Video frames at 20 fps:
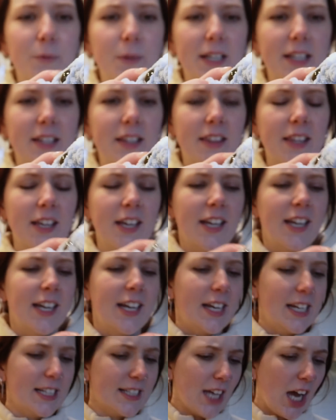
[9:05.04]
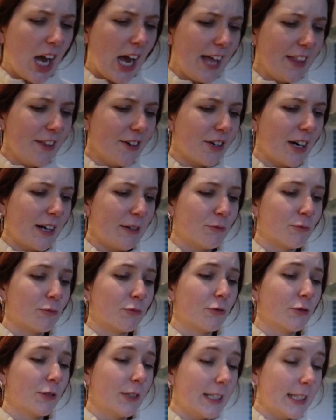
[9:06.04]
with, it's either a
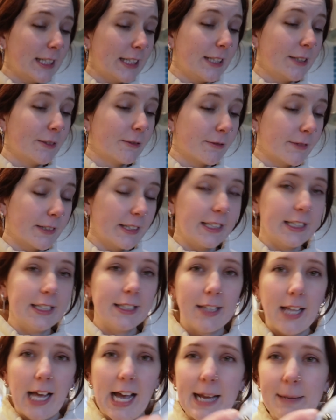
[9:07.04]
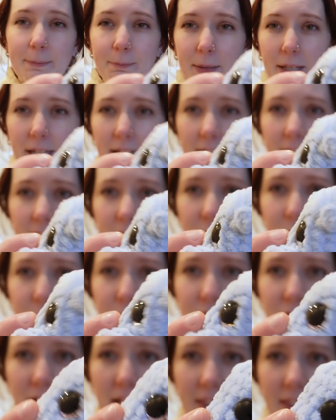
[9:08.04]
really light pink,
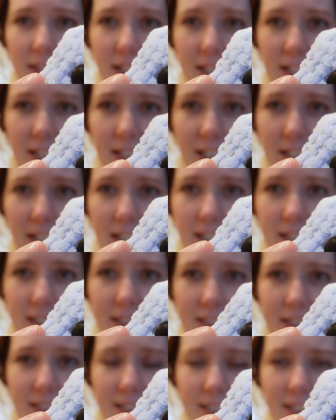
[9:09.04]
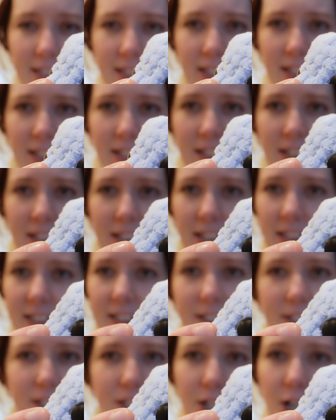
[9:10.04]
which I think it is, because
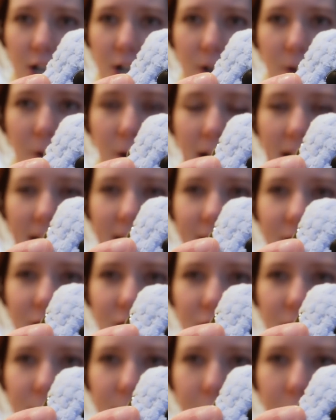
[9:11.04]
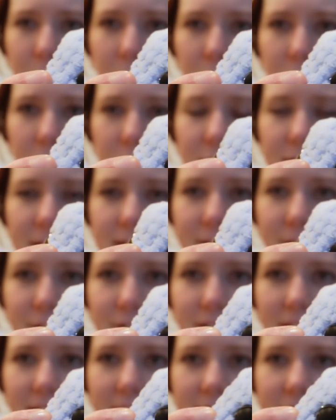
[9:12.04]
it's not quite just pure
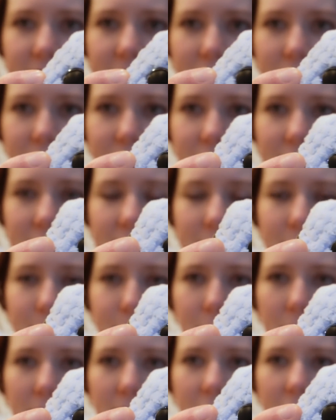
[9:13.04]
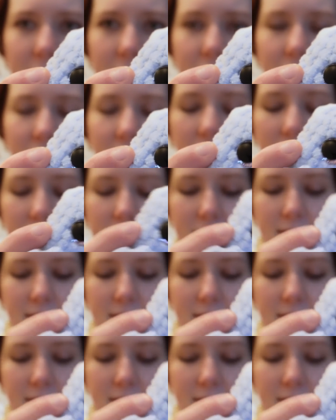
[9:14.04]
silver, there's definitely some pink in there.